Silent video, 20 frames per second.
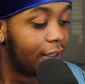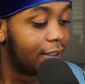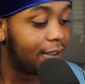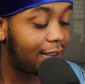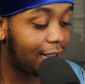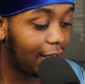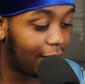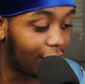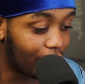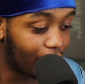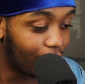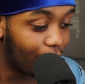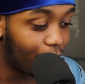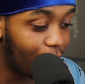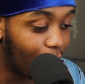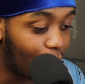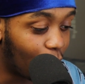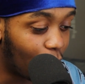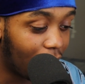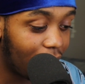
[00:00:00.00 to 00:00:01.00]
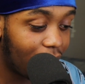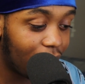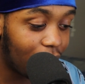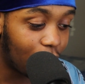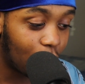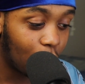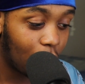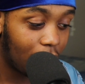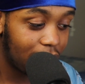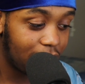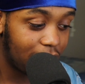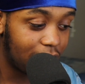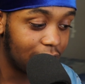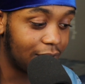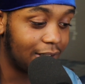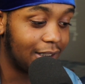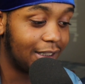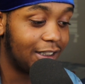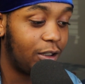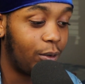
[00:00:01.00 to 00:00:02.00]
So, one of the
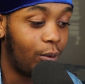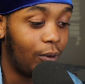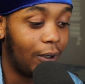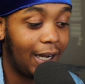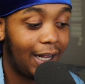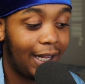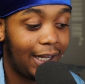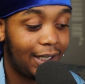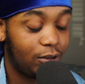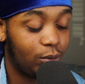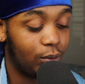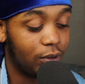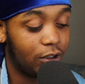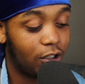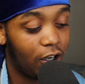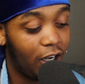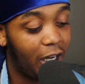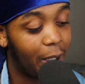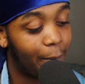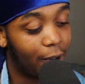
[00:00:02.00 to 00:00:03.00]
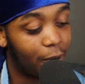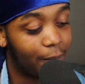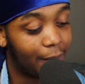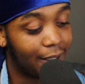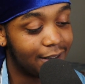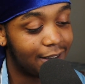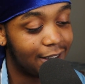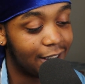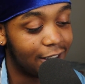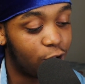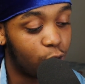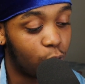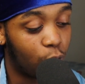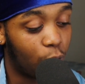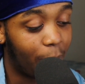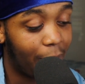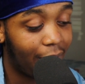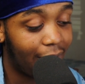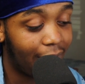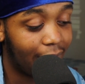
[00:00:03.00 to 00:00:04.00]
questions that you were asked when talking about bisexual
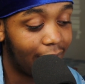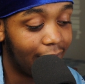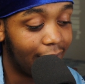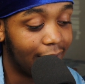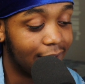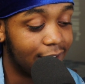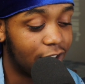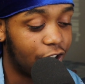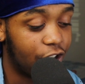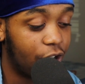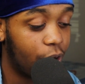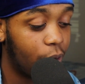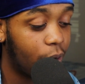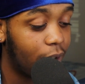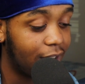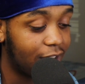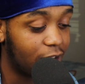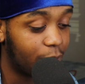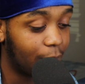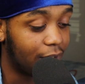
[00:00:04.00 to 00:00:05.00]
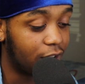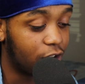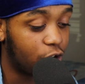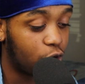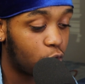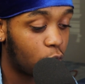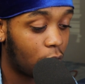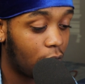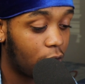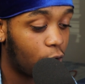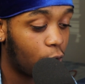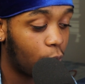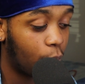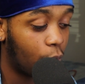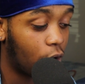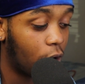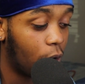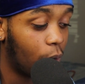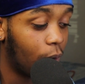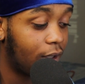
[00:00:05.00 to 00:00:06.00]
men is, do these men struggle
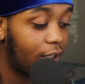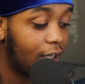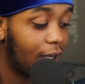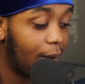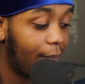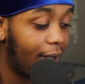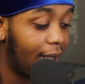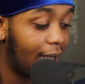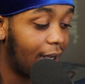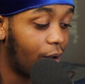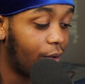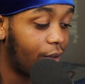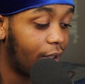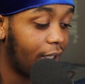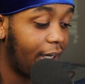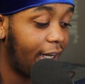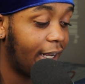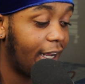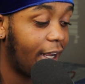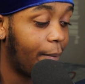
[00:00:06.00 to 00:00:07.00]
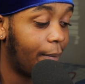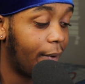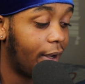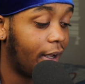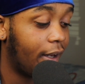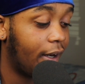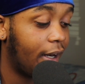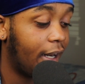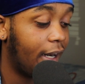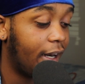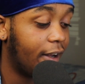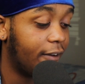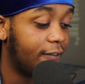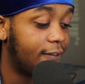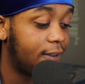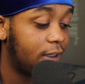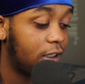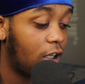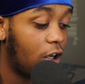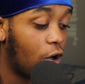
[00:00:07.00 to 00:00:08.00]
more with coming out than gay men? And if
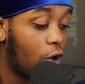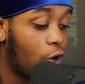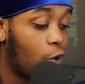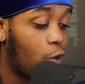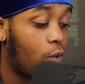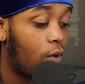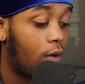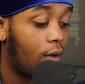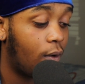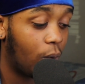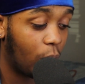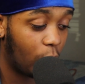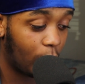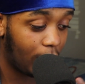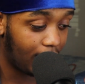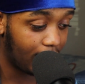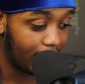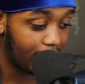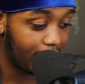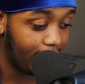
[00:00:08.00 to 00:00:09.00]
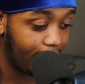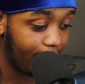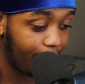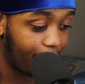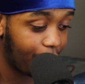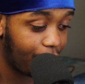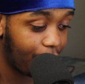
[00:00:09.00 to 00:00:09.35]
so, why?